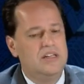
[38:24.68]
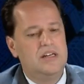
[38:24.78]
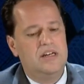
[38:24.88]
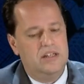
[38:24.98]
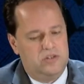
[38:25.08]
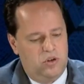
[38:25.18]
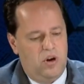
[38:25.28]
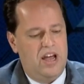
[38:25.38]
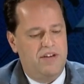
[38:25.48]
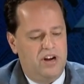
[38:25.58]
So
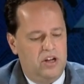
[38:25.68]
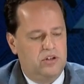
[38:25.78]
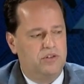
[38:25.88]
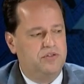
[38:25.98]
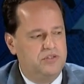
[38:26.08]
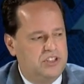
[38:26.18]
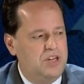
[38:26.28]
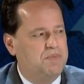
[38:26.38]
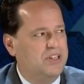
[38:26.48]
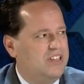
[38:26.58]
I have a lot of
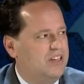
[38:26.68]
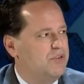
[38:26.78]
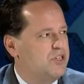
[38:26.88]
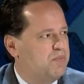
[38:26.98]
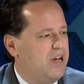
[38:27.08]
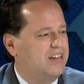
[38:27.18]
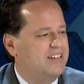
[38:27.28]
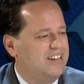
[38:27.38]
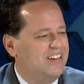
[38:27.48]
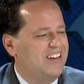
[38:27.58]
sympathy and
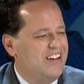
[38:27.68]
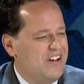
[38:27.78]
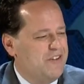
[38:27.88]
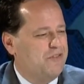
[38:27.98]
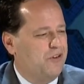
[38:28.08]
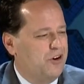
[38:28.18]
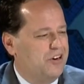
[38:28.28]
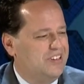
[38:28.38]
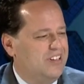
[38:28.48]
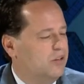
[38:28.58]
respect for
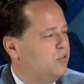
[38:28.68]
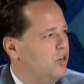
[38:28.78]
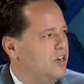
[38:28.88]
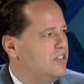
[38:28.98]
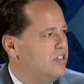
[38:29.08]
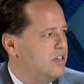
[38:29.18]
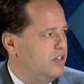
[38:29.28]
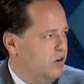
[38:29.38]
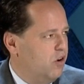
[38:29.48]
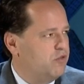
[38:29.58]
the authorities and the
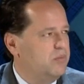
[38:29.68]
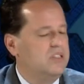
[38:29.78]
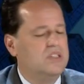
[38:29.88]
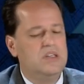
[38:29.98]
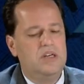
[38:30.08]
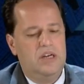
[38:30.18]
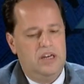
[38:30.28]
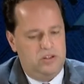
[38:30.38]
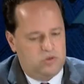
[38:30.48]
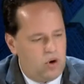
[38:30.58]
government
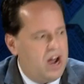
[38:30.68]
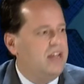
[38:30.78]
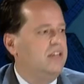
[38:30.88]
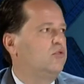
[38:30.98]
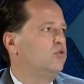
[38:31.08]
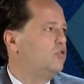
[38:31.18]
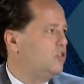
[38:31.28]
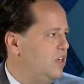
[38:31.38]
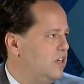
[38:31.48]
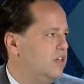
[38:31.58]
in trying to
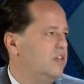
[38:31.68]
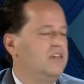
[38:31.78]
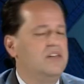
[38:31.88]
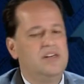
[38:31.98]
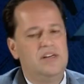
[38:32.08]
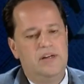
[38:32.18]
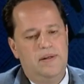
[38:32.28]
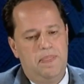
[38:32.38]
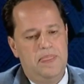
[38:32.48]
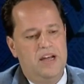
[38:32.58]
steer
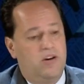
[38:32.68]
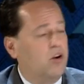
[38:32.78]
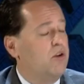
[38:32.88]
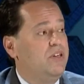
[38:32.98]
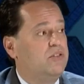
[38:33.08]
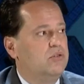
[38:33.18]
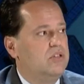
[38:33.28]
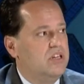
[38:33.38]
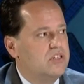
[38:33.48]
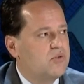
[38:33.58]
the economy to
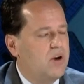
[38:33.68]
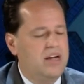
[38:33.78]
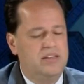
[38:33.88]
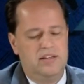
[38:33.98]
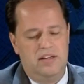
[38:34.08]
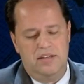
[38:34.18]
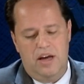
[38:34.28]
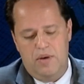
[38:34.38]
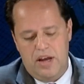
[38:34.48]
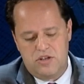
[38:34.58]
its right
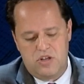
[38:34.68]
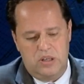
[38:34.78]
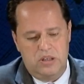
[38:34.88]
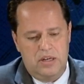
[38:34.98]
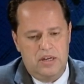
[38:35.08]
direction.